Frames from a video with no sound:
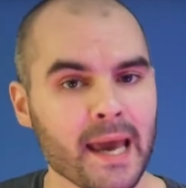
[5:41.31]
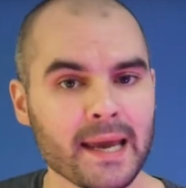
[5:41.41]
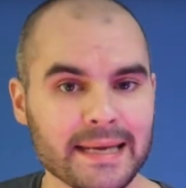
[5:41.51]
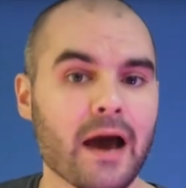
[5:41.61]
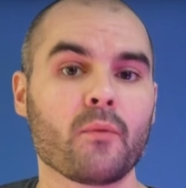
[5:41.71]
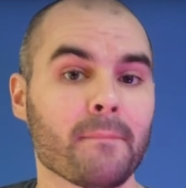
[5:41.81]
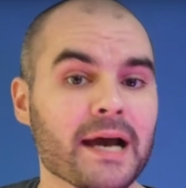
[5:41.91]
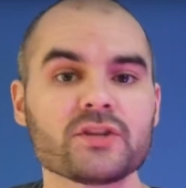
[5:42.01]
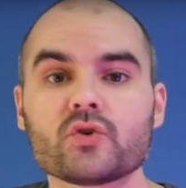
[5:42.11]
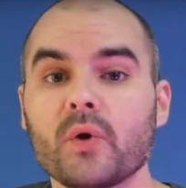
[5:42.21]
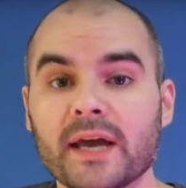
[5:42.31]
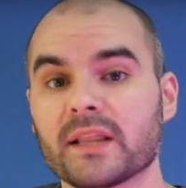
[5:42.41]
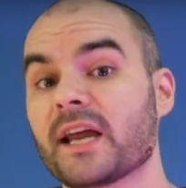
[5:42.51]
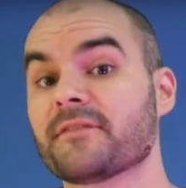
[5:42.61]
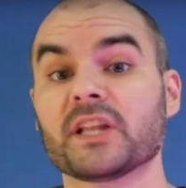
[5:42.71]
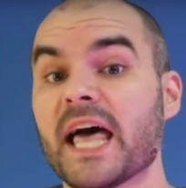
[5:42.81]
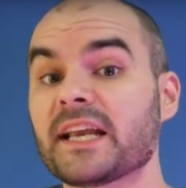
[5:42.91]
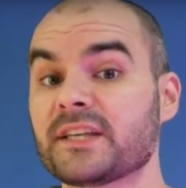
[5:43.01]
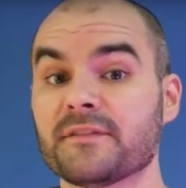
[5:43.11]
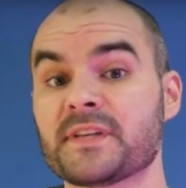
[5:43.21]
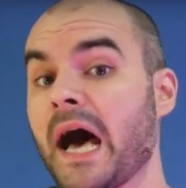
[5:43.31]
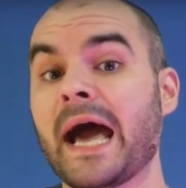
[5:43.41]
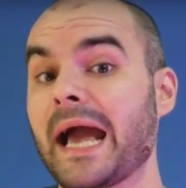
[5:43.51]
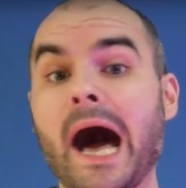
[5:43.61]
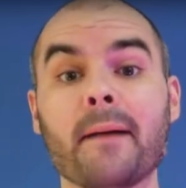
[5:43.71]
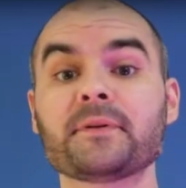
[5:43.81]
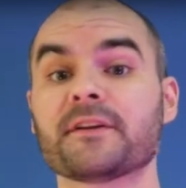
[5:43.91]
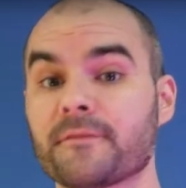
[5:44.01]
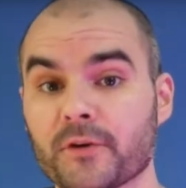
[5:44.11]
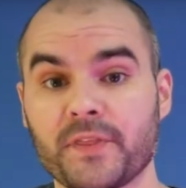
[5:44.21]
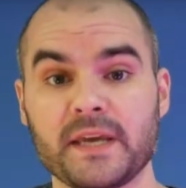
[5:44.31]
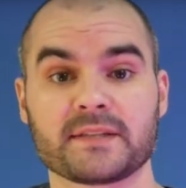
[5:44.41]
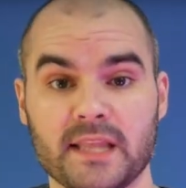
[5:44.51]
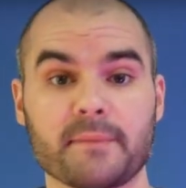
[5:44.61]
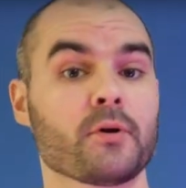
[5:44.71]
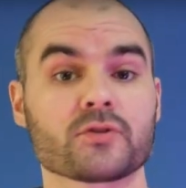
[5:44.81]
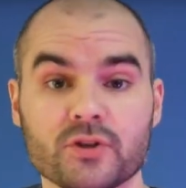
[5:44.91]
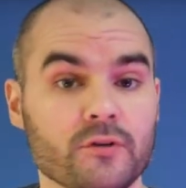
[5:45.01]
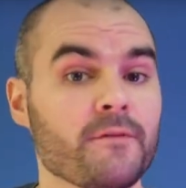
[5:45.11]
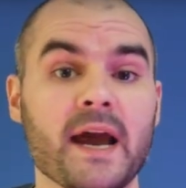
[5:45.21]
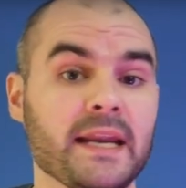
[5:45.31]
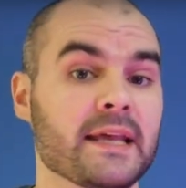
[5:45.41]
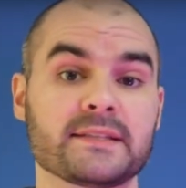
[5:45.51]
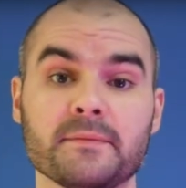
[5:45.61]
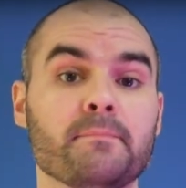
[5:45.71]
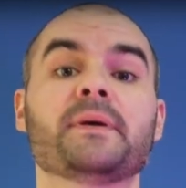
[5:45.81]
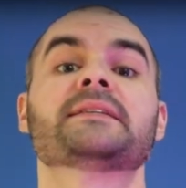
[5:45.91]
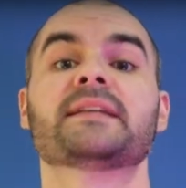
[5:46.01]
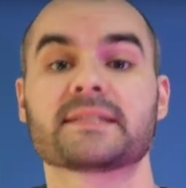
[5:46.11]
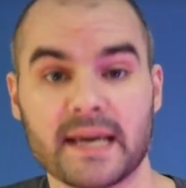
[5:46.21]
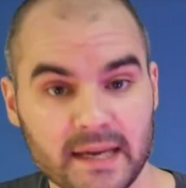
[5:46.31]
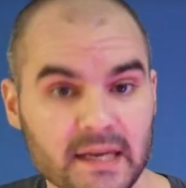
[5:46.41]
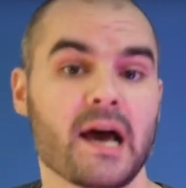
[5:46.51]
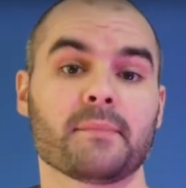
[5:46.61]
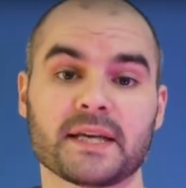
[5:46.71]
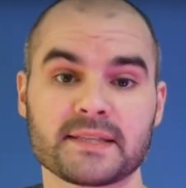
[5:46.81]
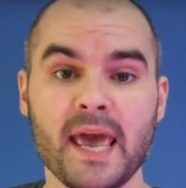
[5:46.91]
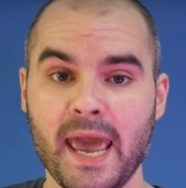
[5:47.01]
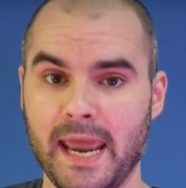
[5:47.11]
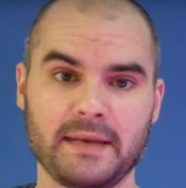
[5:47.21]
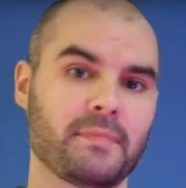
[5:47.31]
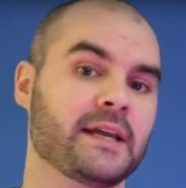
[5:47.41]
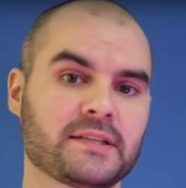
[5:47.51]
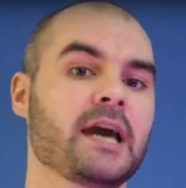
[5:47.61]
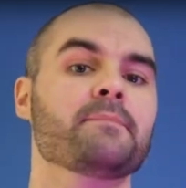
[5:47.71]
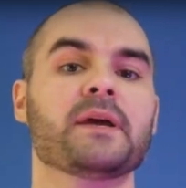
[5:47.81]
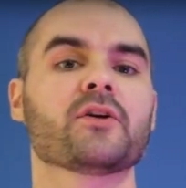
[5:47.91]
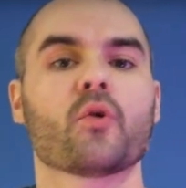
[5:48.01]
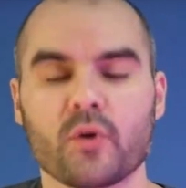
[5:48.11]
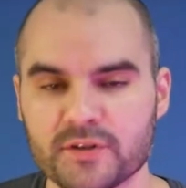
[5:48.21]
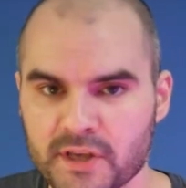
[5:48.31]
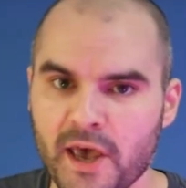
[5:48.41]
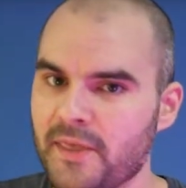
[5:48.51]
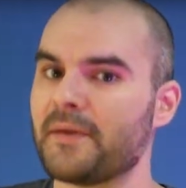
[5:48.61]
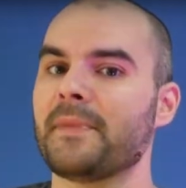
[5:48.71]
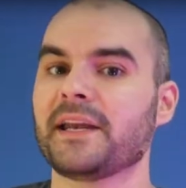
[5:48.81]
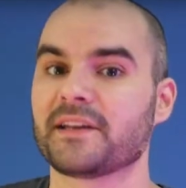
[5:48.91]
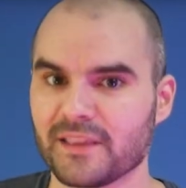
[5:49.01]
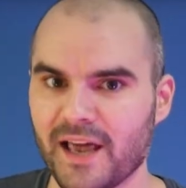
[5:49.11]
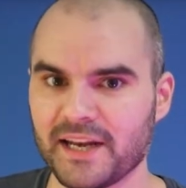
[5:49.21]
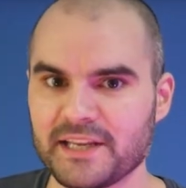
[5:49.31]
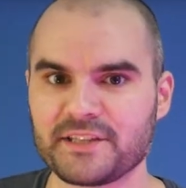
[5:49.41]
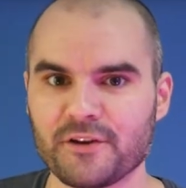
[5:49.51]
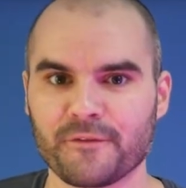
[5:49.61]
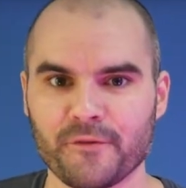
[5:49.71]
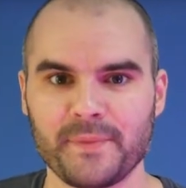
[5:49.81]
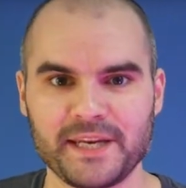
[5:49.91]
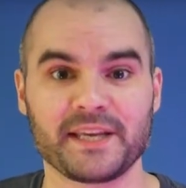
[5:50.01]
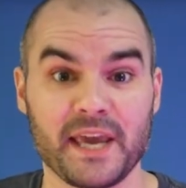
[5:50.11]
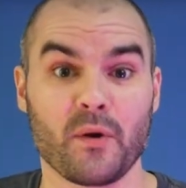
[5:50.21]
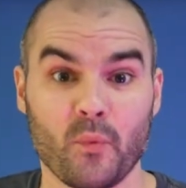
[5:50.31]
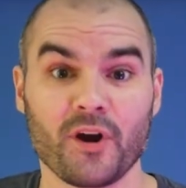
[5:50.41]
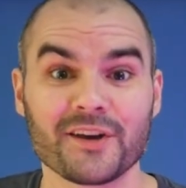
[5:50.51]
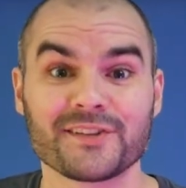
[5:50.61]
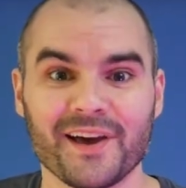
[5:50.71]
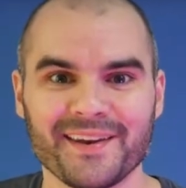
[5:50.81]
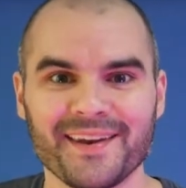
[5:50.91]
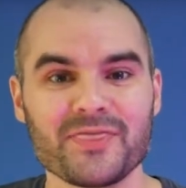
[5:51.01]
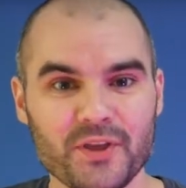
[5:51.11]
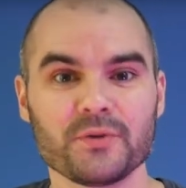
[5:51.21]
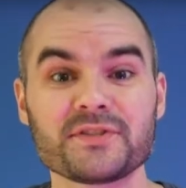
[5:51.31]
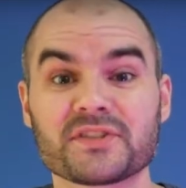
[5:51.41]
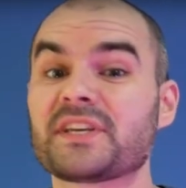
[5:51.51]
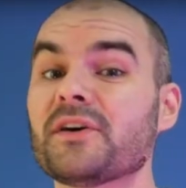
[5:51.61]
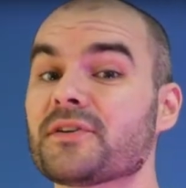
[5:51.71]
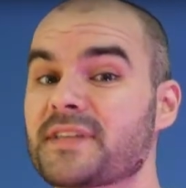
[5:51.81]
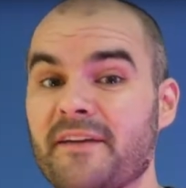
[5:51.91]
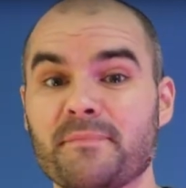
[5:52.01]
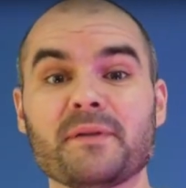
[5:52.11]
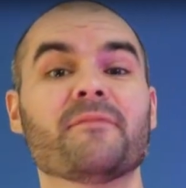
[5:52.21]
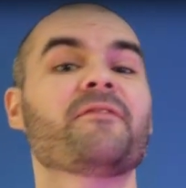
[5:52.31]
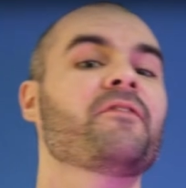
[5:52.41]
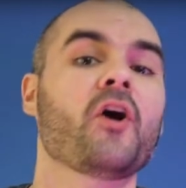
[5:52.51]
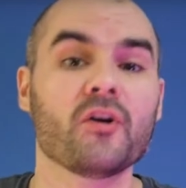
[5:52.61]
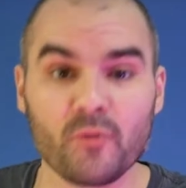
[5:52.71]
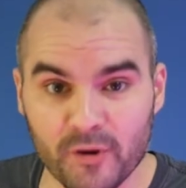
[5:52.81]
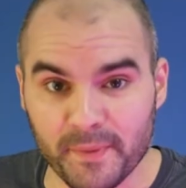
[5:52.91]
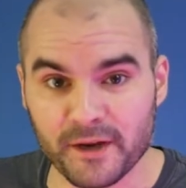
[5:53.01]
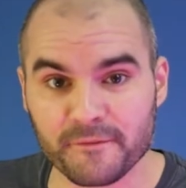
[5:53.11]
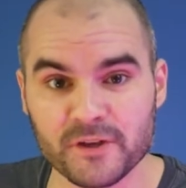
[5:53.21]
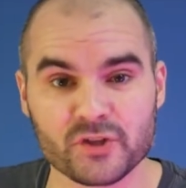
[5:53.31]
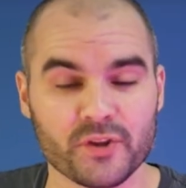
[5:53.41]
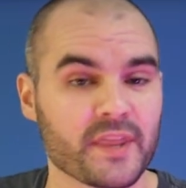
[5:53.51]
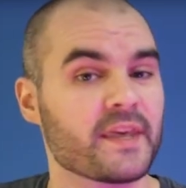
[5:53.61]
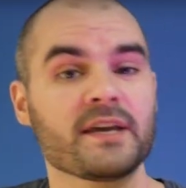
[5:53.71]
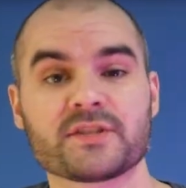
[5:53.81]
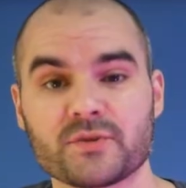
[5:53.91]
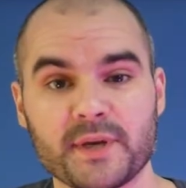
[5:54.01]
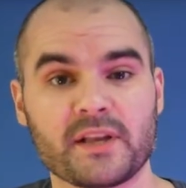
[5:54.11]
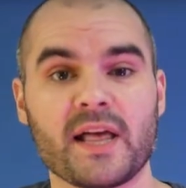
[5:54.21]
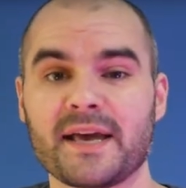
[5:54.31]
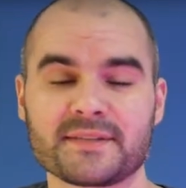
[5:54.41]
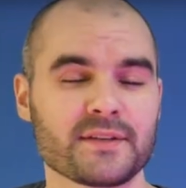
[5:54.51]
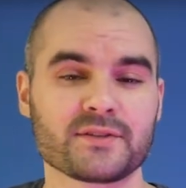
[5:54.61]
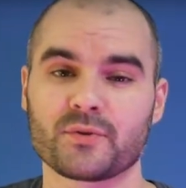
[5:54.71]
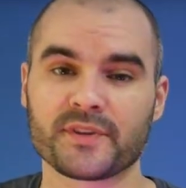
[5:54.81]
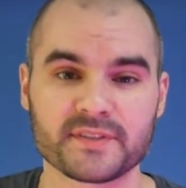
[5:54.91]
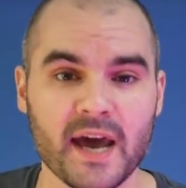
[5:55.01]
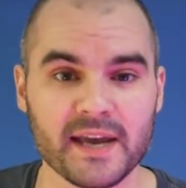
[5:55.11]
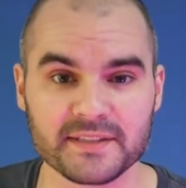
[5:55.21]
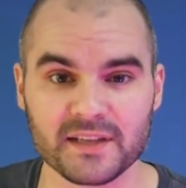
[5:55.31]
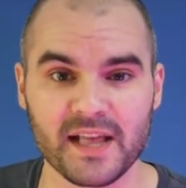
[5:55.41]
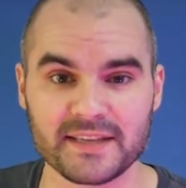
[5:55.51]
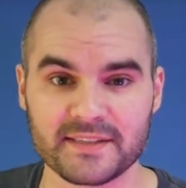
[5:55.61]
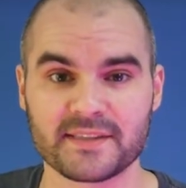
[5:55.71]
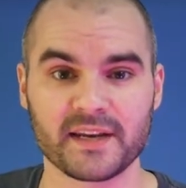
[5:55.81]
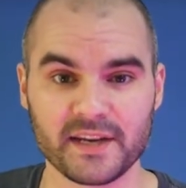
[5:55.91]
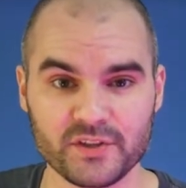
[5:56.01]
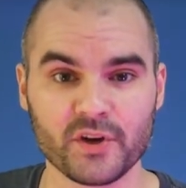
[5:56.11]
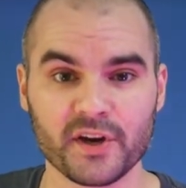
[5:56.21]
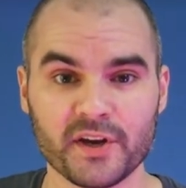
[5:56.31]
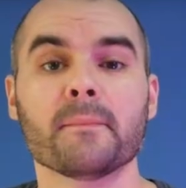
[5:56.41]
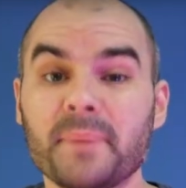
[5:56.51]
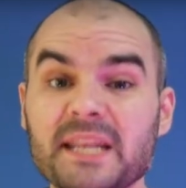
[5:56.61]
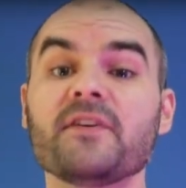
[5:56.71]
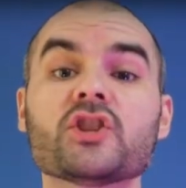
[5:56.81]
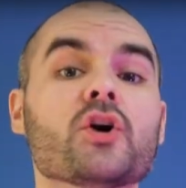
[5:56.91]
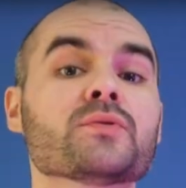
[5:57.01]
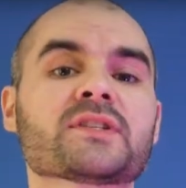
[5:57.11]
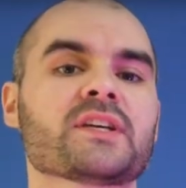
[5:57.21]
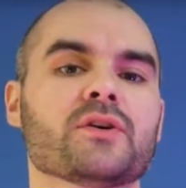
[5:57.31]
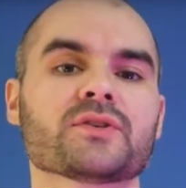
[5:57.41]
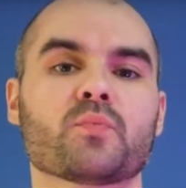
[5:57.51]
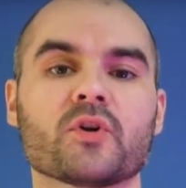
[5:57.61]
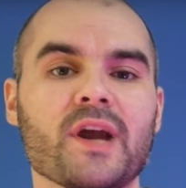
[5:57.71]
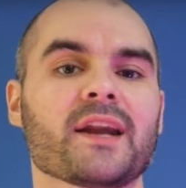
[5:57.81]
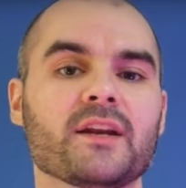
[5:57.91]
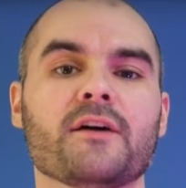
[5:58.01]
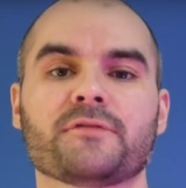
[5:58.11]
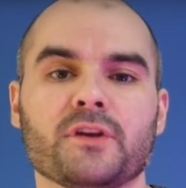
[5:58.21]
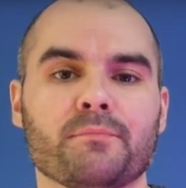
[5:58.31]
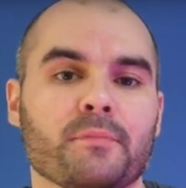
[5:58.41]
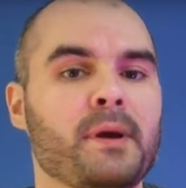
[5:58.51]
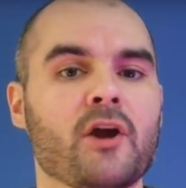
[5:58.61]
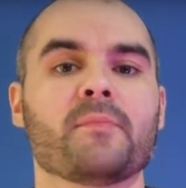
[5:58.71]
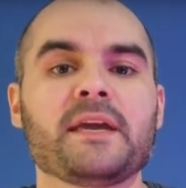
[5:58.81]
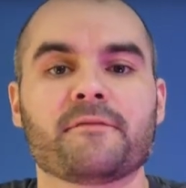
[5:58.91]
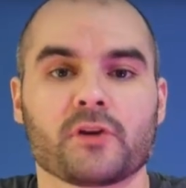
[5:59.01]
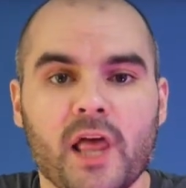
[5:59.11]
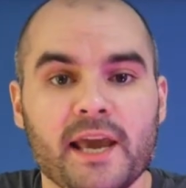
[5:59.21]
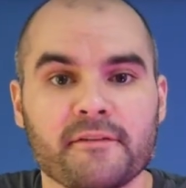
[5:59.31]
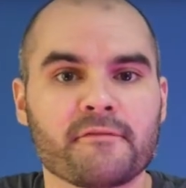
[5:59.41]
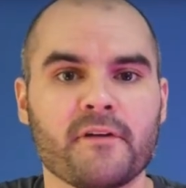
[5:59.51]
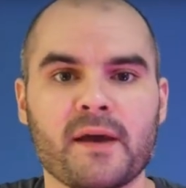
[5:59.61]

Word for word: Now, my school had a lot of electives. I opted for things like personal finance and business economics and my typing course that made it a lot easier for me to get work done. Those skills have been far more beneficial than the history classes or the science classes that I took. But even those skills were not enough to prepare me for life.